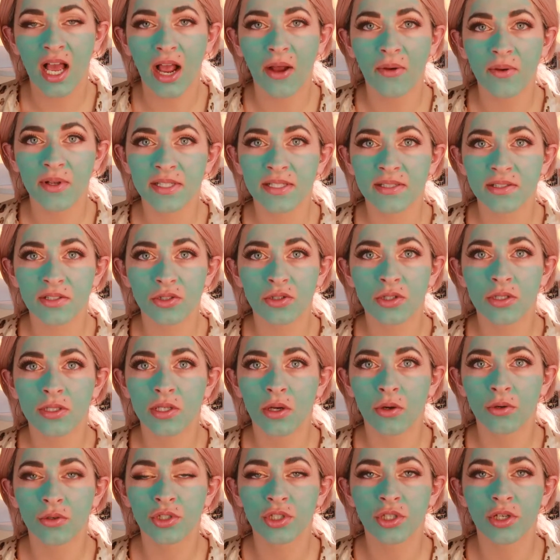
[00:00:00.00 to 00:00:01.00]
I was
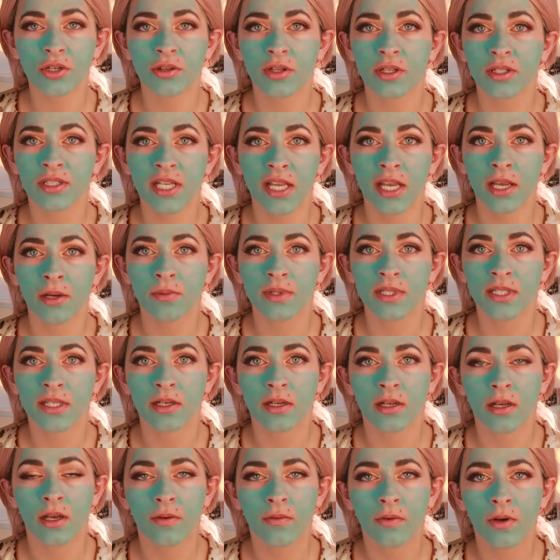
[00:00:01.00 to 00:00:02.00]
so sure the tan was
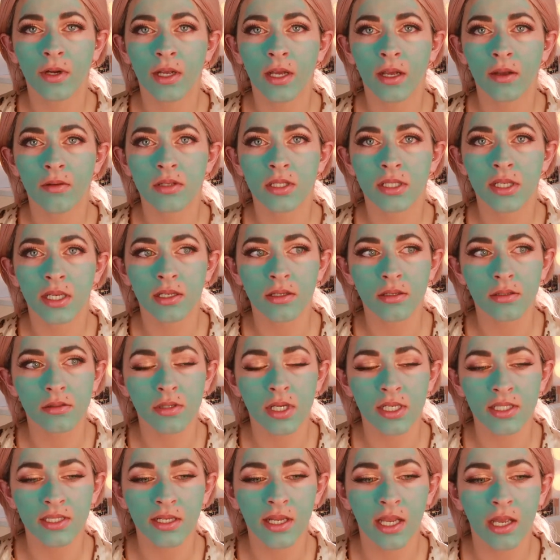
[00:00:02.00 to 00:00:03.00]
gonna cover it. I was kind of
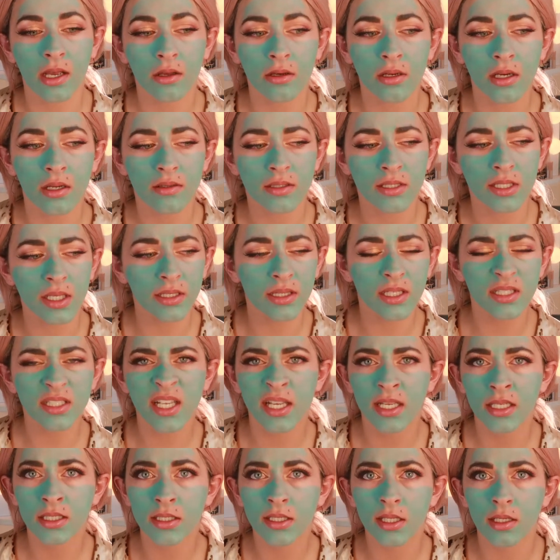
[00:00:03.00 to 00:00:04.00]
stressing out and I was like, the
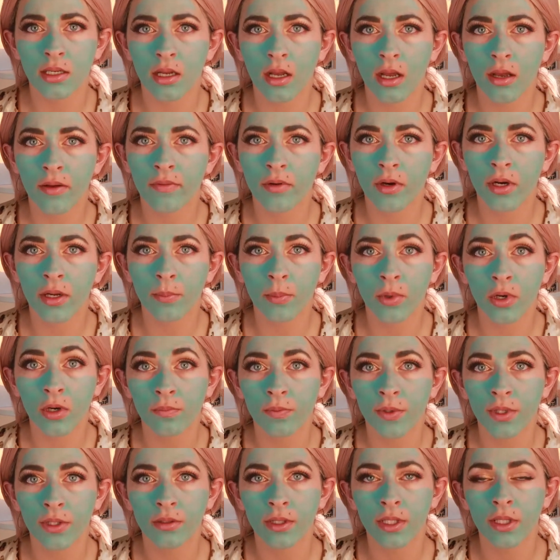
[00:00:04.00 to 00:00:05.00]
tan's gonna cover it
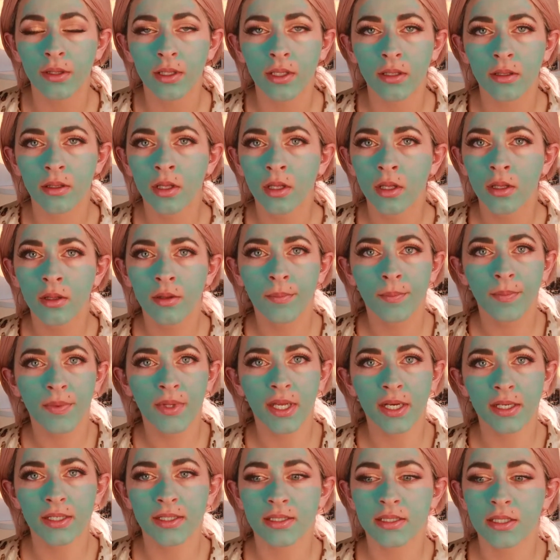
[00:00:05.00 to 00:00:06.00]
perfectly. Like,
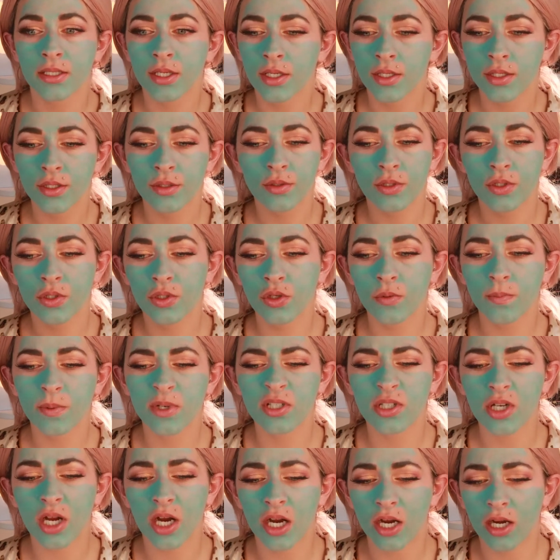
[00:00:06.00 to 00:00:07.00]
that is
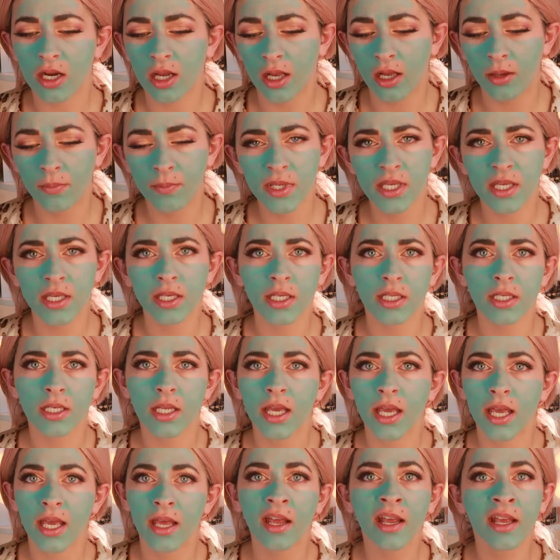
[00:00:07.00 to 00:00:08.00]
super dark, I'll be good.
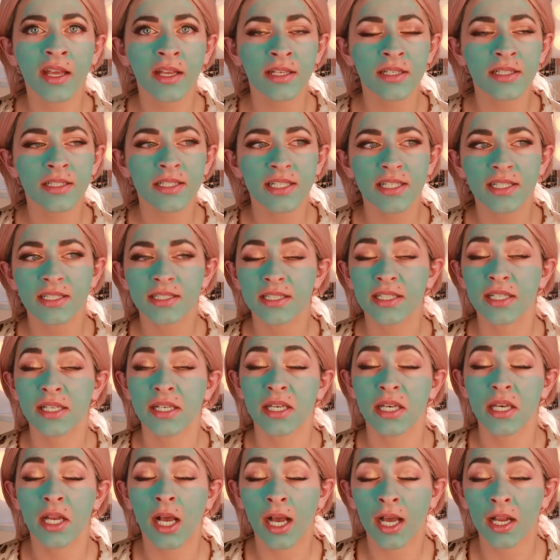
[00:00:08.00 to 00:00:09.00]
And it did
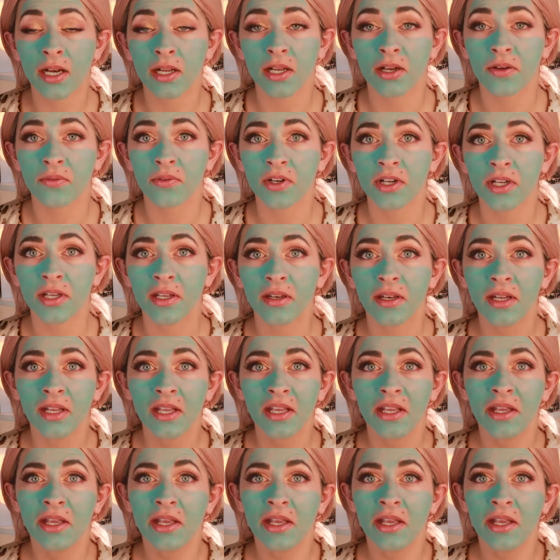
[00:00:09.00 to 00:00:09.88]
not cover it.